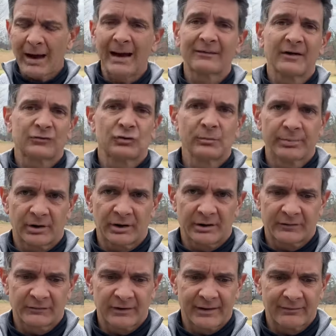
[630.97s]
I got two
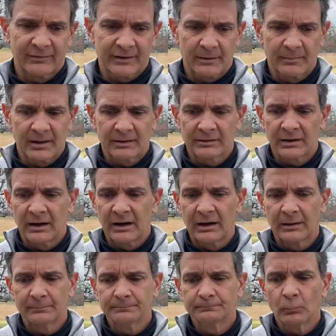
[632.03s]
products that I recommend.
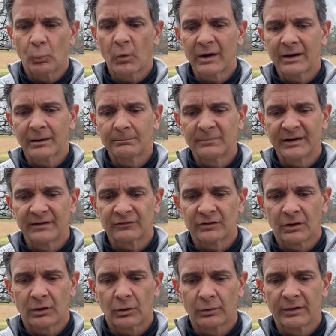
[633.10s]
Um, one of them is
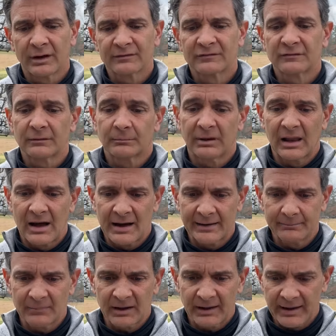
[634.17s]
called
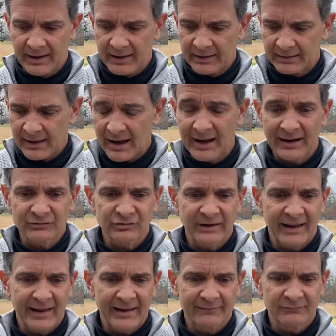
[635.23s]
Sublime, and I
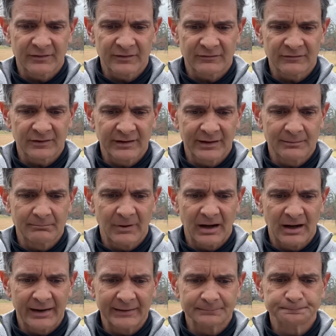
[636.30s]
actually have this in
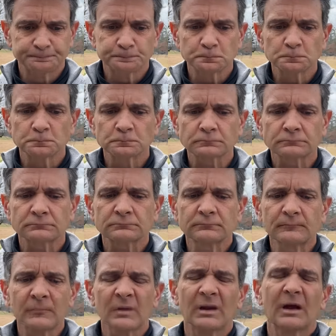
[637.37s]
my
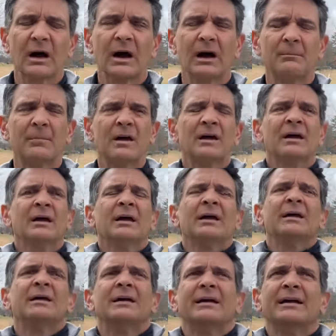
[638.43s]
um,
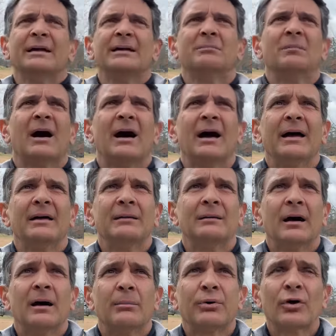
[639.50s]
in
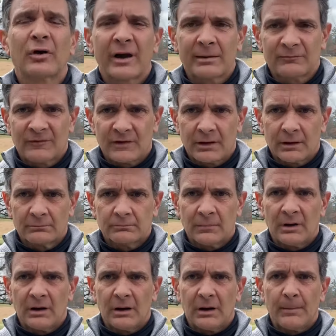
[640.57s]
my uh, program video,
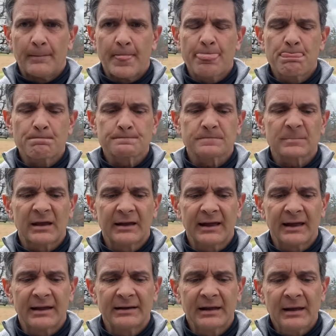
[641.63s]
um,
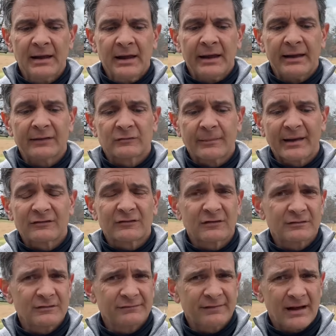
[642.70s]
and it's about
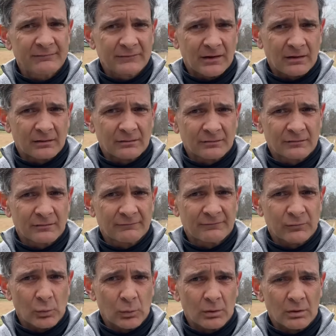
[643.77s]
sixty-five dollars
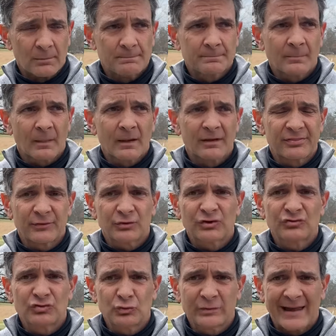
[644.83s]
for a
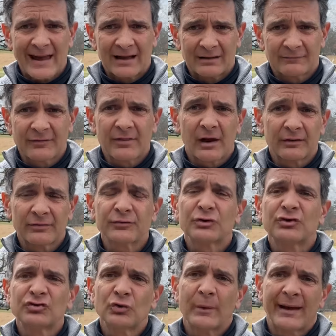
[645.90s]
thirty-two gallon, a
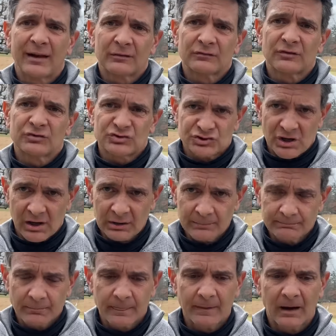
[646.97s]
thirty-two ounce jug
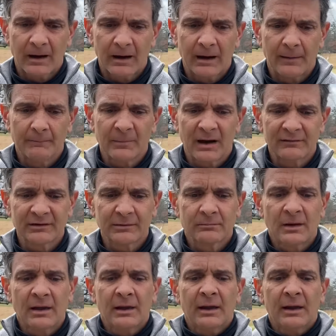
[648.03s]
um, of it.